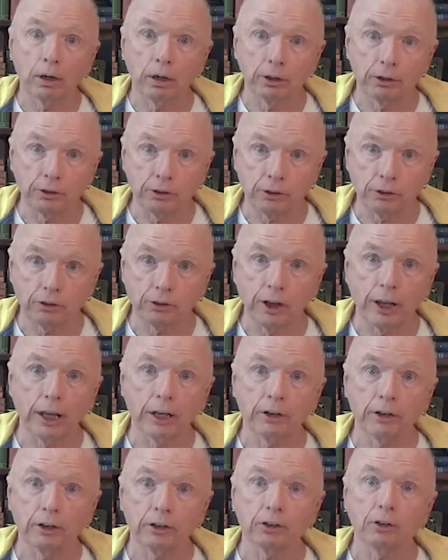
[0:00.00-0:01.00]

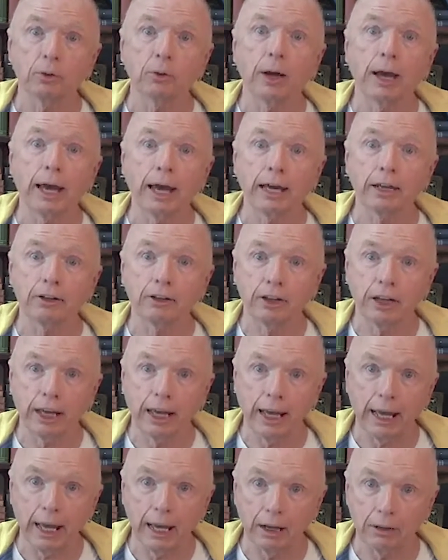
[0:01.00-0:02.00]
understanding you had to
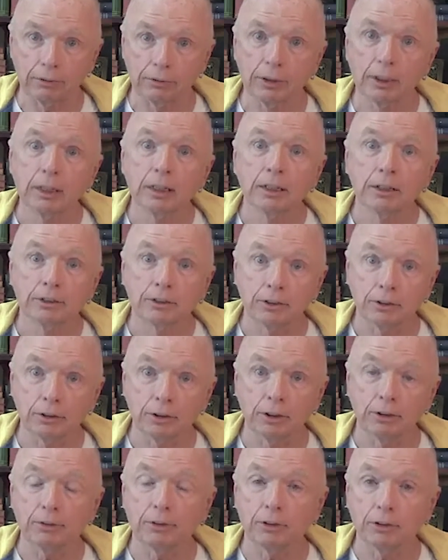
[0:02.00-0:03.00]
have to
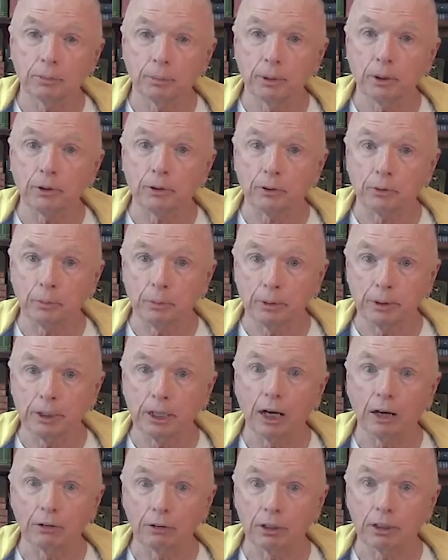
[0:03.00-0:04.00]
live the spiritual but
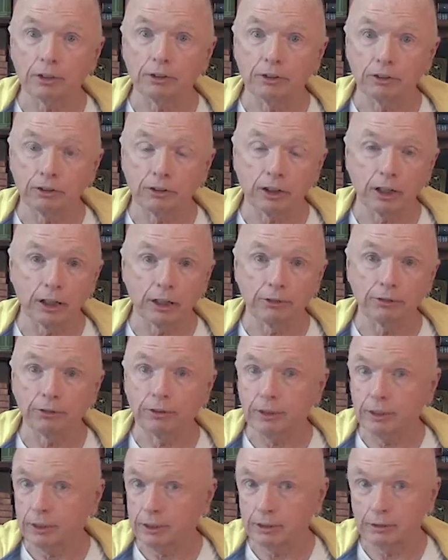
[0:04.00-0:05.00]
not religious life
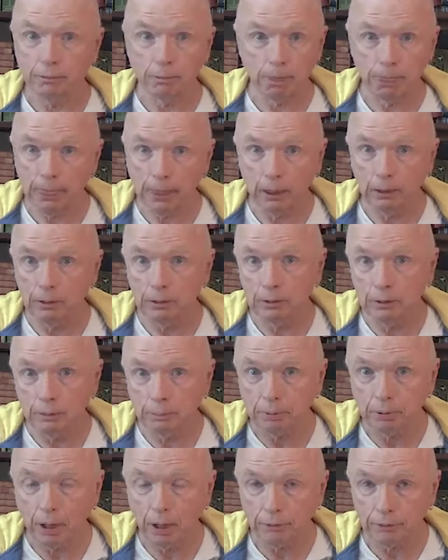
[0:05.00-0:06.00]
in a
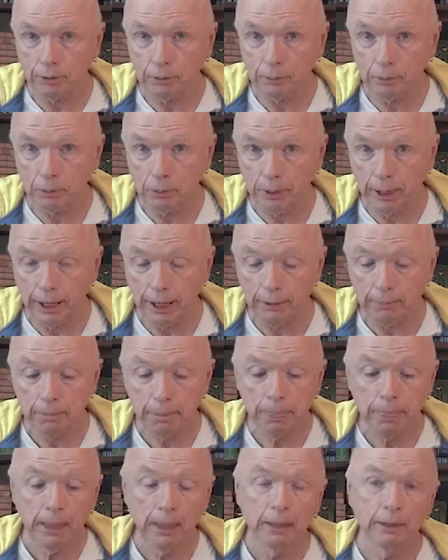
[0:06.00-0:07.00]
profitable way.
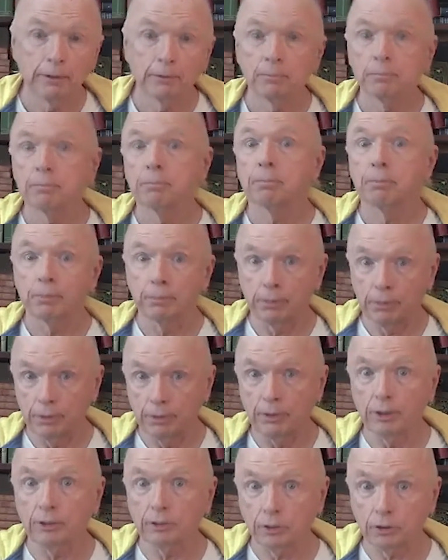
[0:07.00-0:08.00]

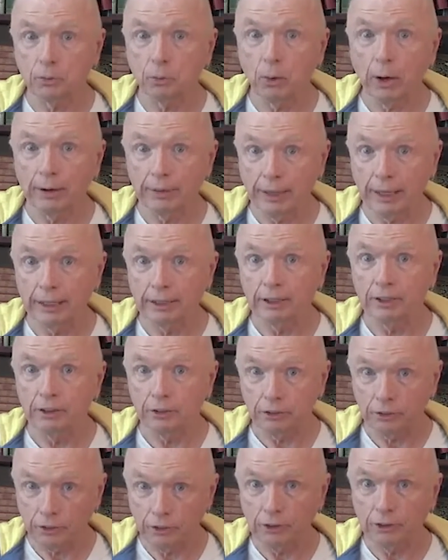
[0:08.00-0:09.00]
This is why that
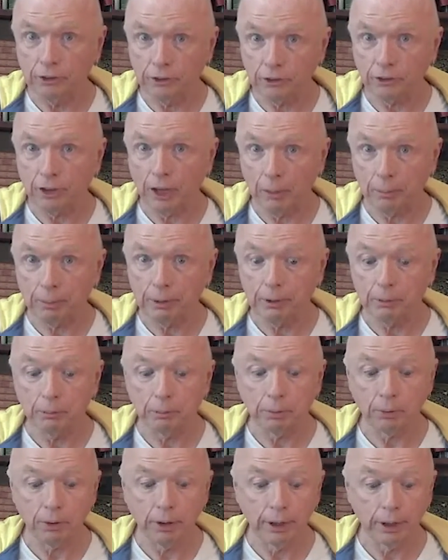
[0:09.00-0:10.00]
is, this step in
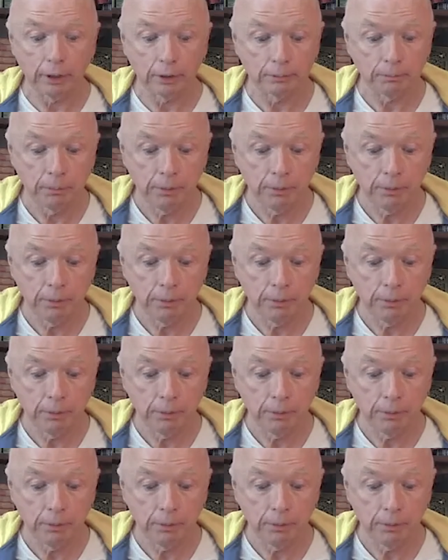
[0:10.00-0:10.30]
prayer.